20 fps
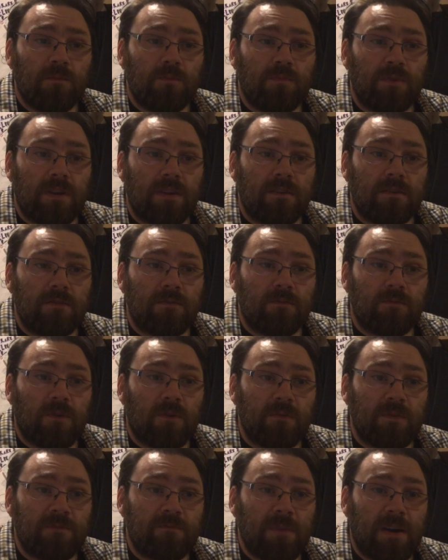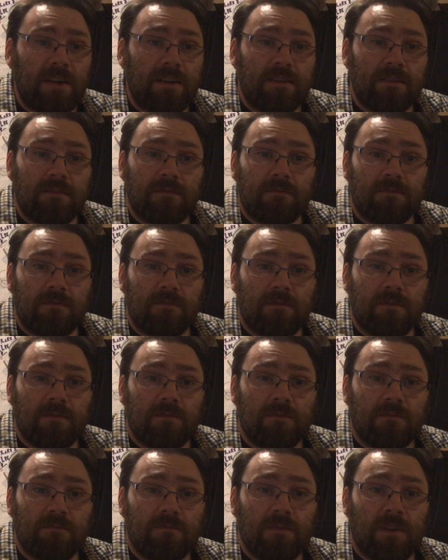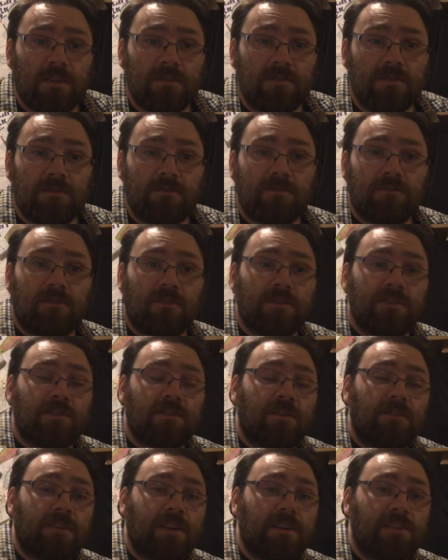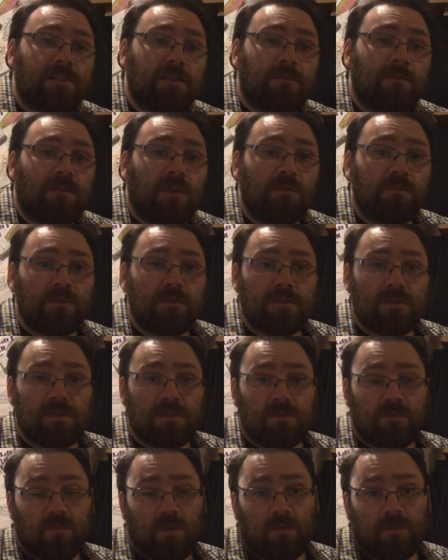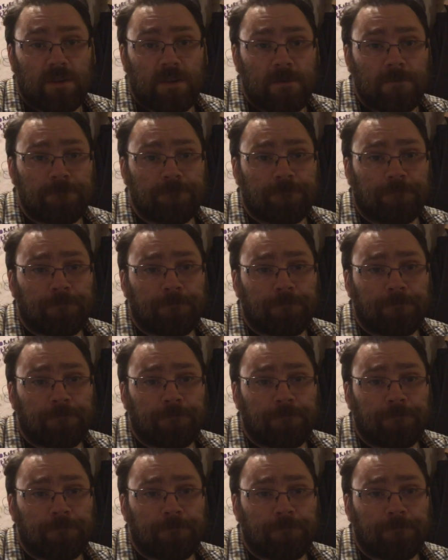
bring you what we've made and and try and showcase some of our books and what we do.